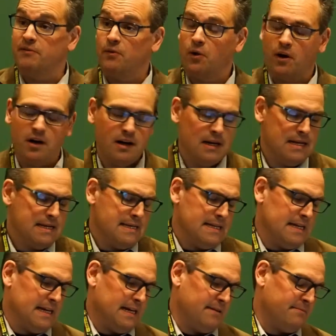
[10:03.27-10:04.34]
before.
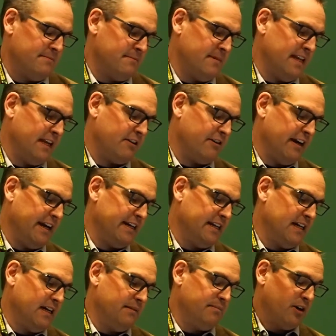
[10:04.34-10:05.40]
They create
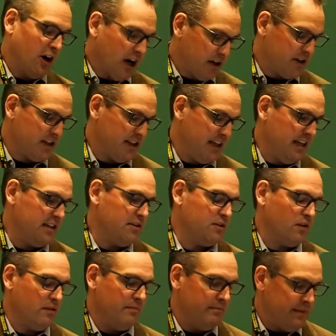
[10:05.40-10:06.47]
a bureaucracy to
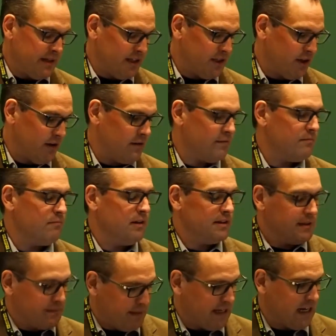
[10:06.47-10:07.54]
sort of administer
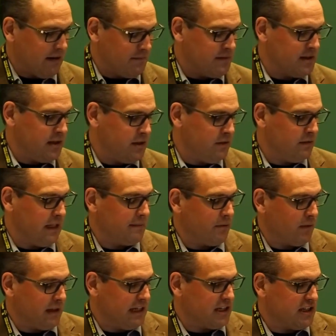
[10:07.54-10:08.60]
what becomes the new
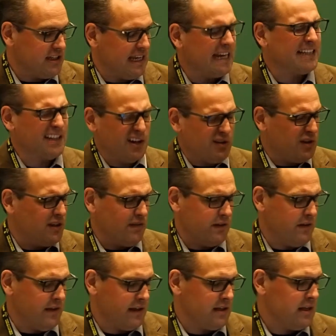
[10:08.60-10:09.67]
Labour Relations Act and a host of
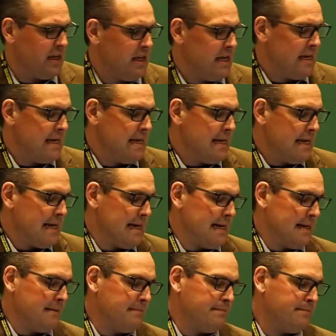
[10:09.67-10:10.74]
other things.
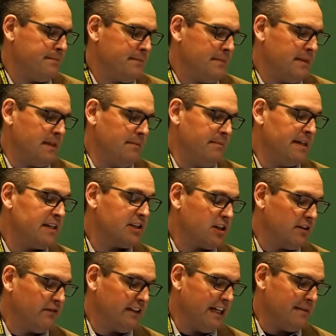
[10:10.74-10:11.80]
The
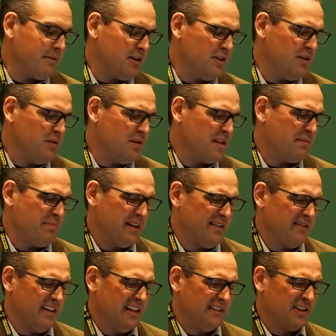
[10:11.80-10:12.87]
Minister of Labour, who was a bit
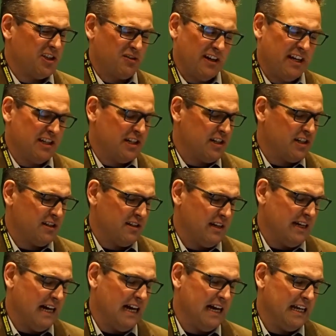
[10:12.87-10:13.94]
of a strange
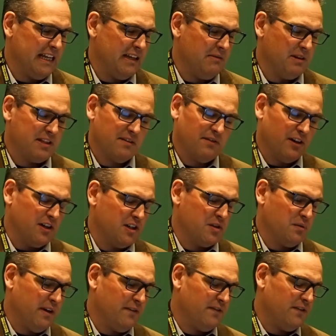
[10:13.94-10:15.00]
guy, he wasn't very
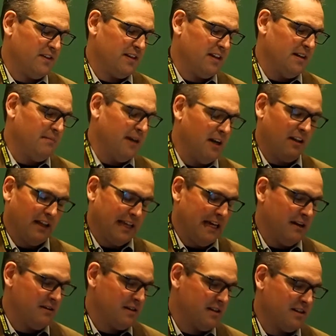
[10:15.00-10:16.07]
swift by all
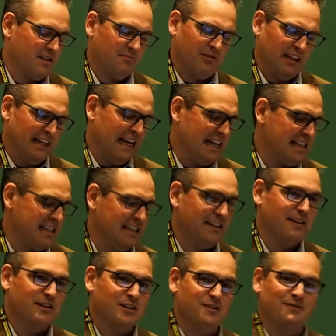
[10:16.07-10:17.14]
accounts. There's some really nasty
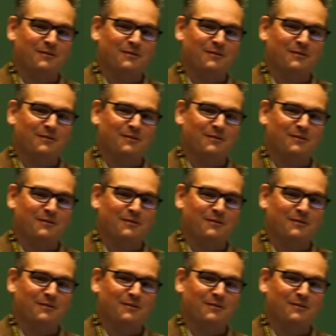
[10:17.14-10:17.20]
letters